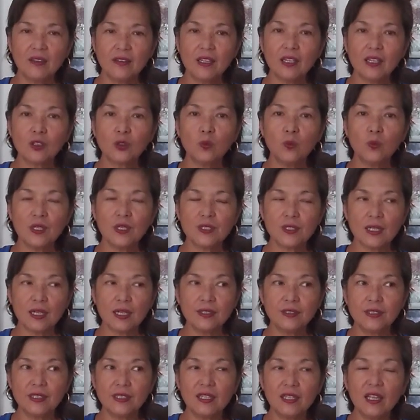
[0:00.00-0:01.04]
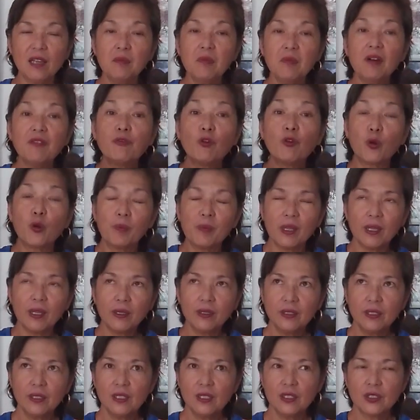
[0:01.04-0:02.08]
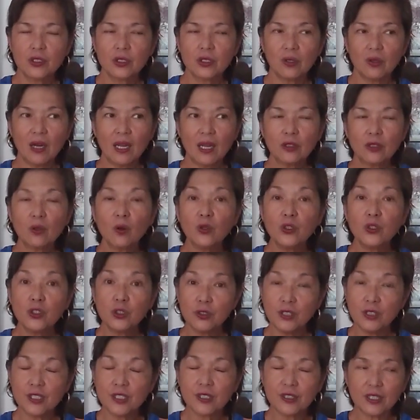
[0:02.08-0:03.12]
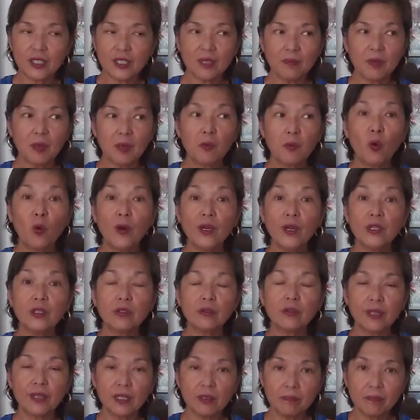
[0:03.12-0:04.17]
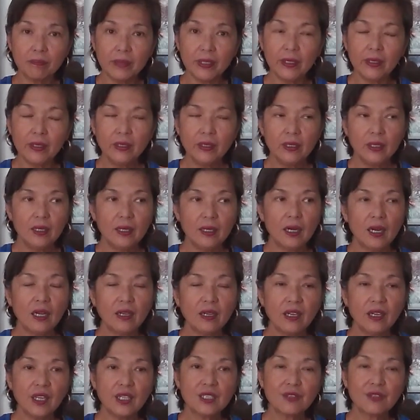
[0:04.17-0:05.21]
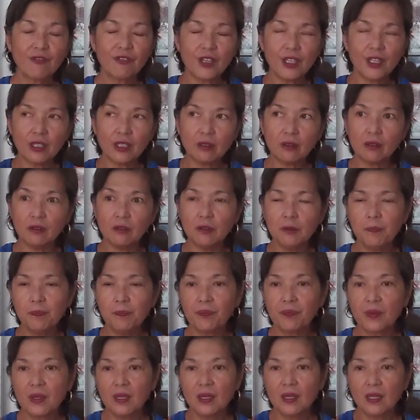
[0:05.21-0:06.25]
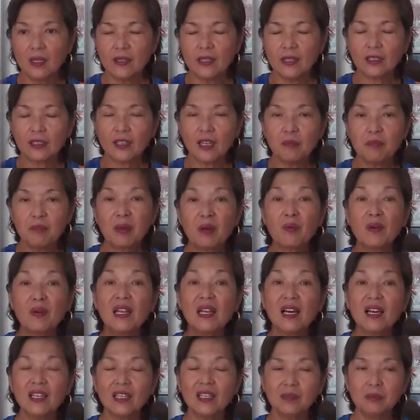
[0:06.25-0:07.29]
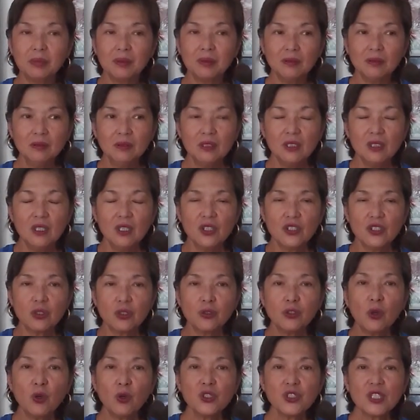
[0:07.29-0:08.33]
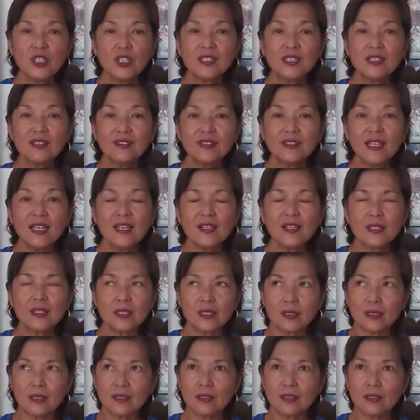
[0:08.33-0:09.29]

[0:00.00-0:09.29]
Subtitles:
That was a dilemma for me. So I told you this time I'm going to get me a nice vehicle that can be reliable. So those are the things